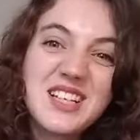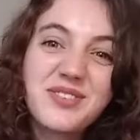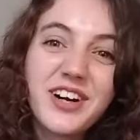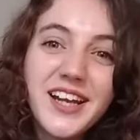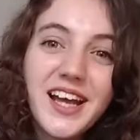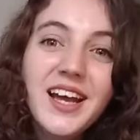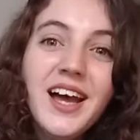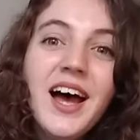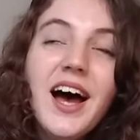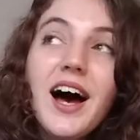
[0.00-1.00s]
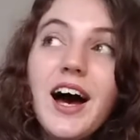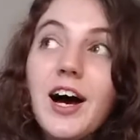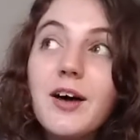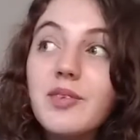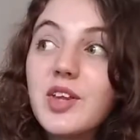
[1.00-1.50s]
Friday.
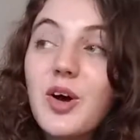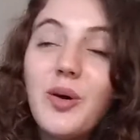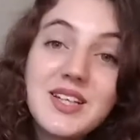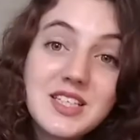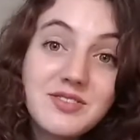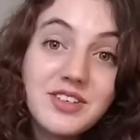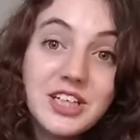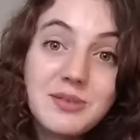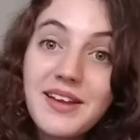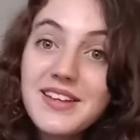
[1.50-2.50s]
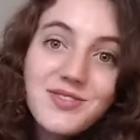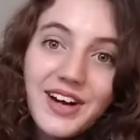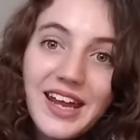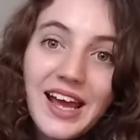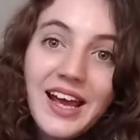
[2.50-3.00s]
The goal is to finish by this
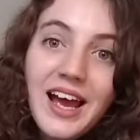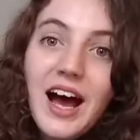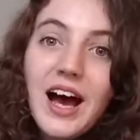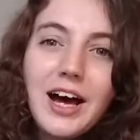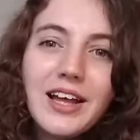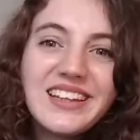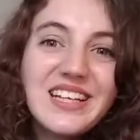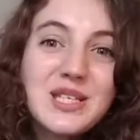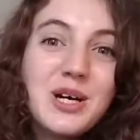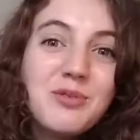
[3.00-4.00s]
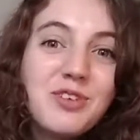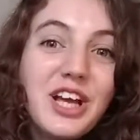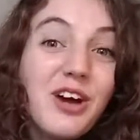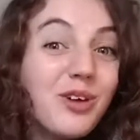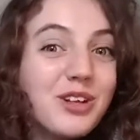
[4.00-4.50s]
Friday. This
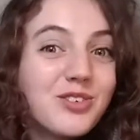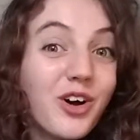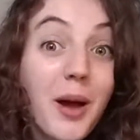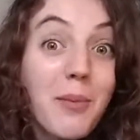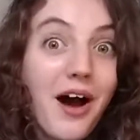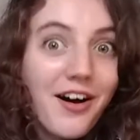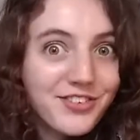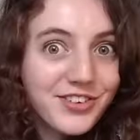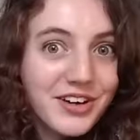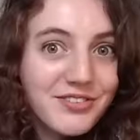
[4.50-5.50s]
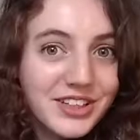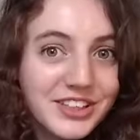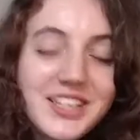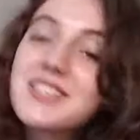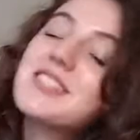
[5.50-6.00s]
video will have gone up after I
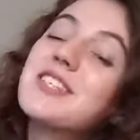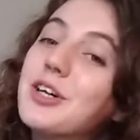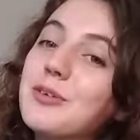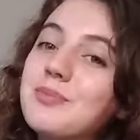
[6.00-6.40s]
finished it, so